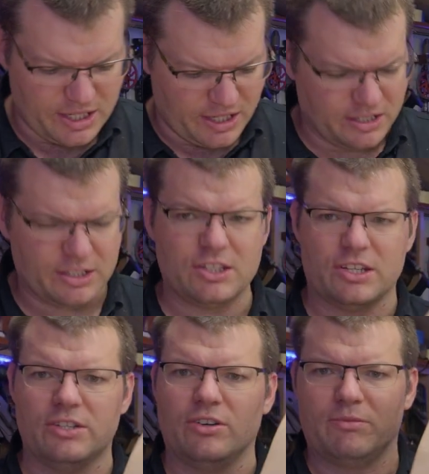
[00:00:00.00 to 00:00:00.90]
and it's
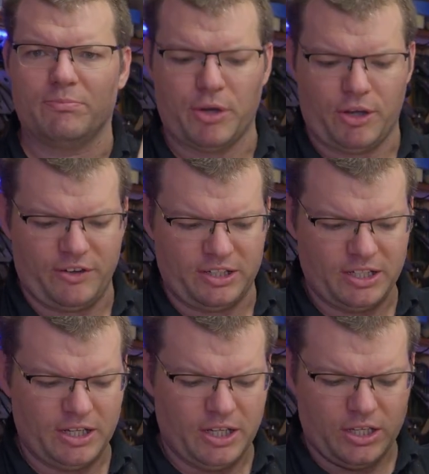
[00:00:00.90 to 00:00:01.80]
just not perfect.
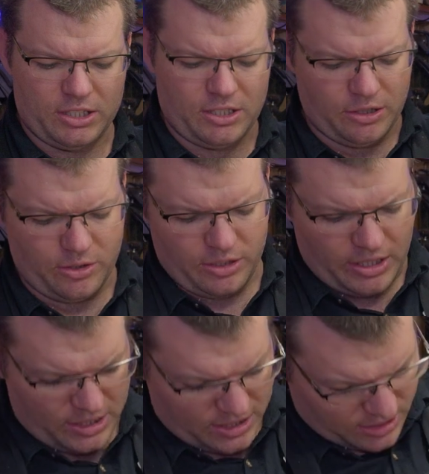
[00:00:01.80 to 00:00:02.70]
So
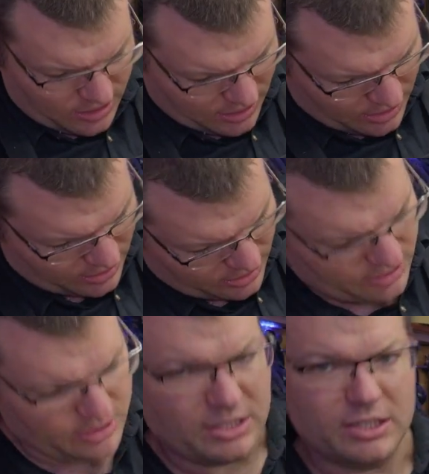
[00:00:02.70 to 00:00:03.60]

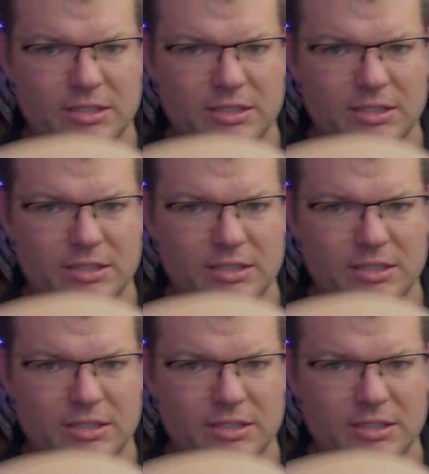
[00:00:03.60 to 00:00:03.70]
there's